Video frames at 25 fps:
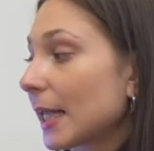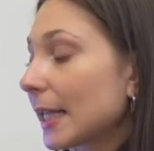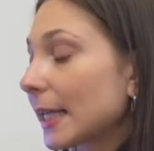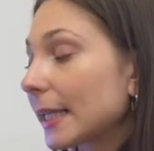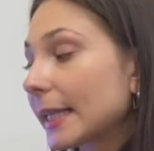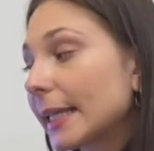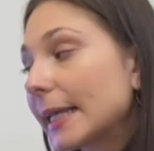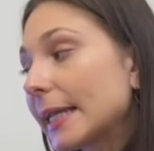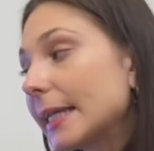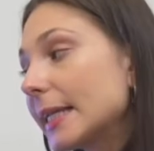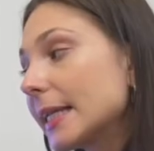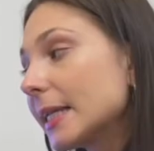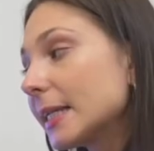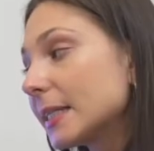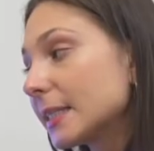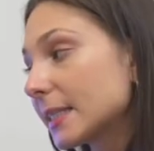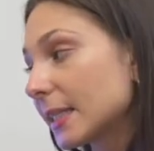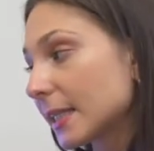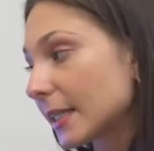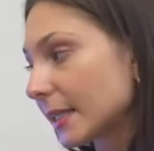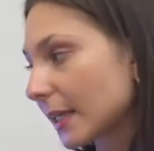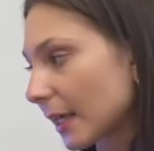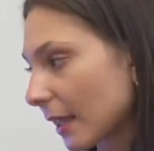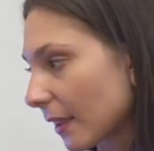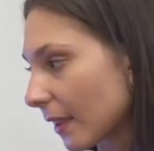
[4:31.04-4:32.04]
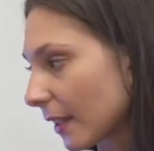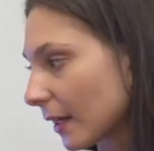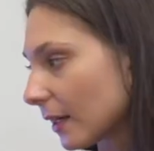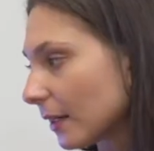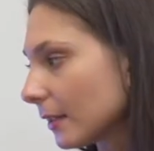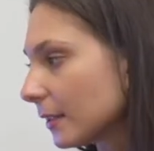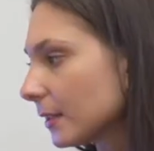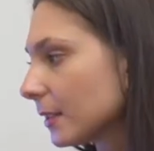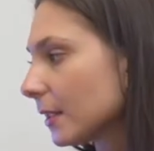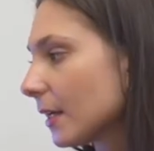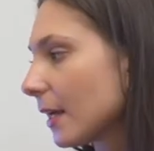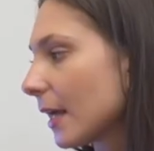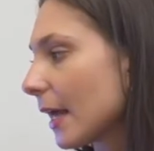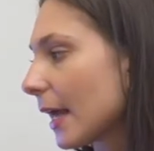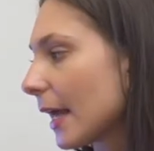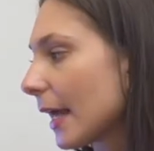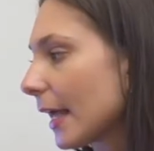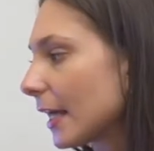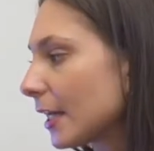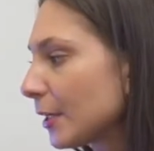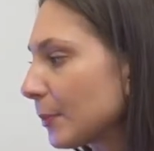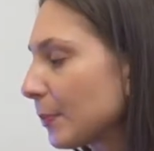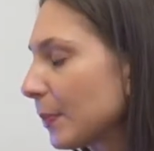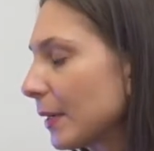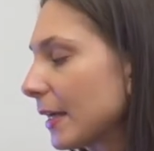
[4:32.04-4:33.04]
leaning together,
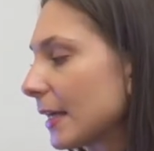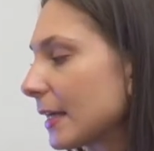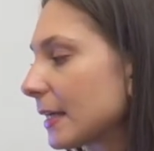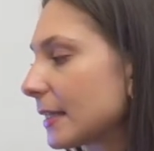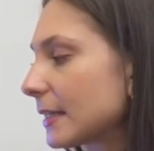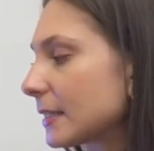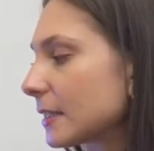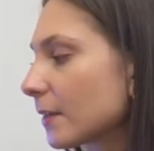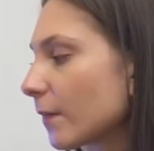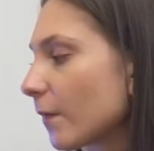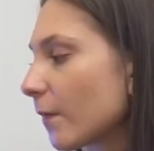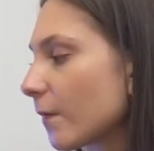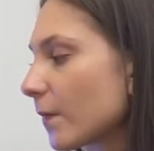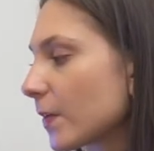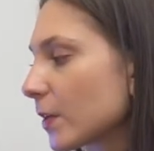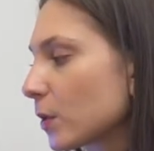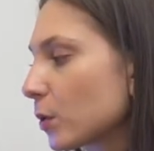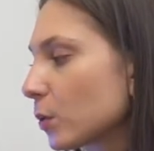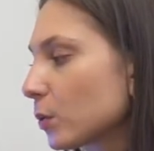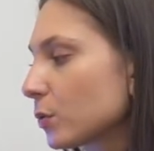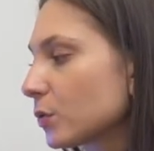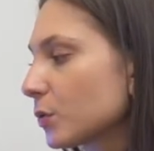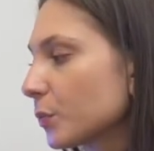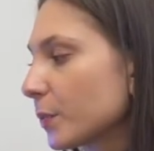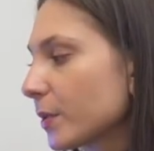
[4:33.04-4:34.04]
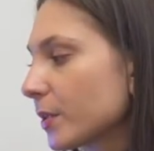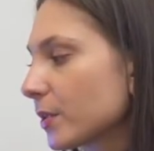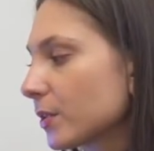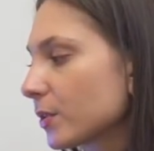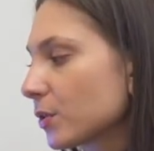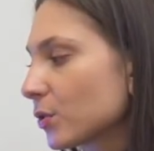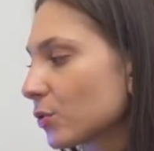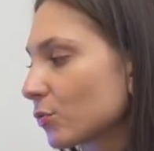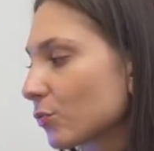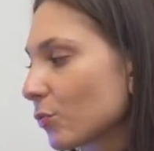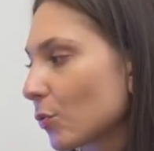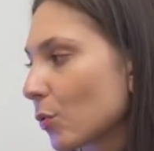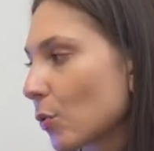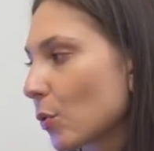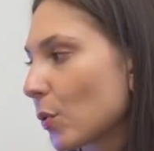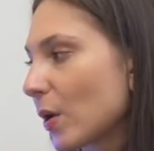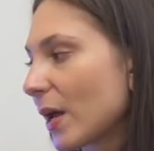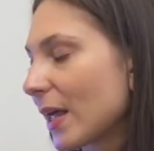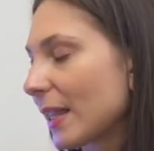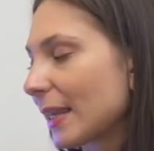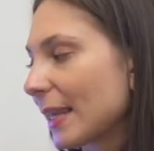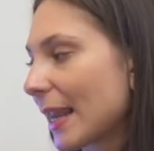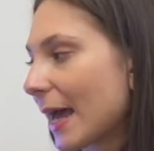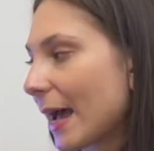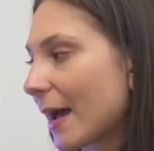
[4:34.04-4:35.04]
headpiece filled with straw,
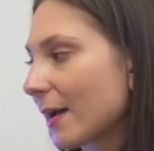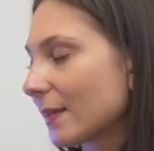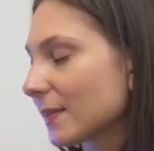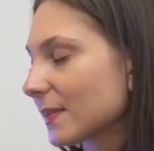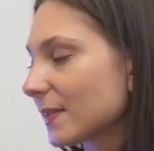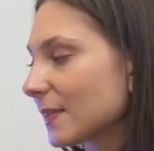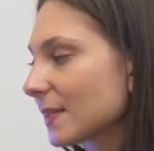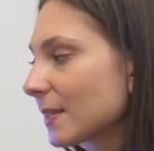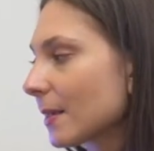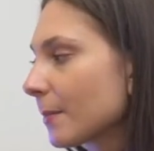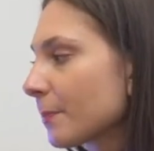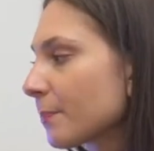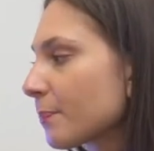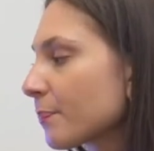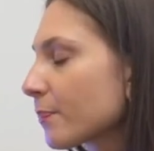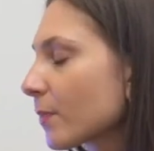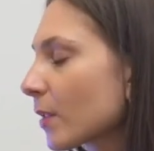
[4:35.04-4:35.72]
alas.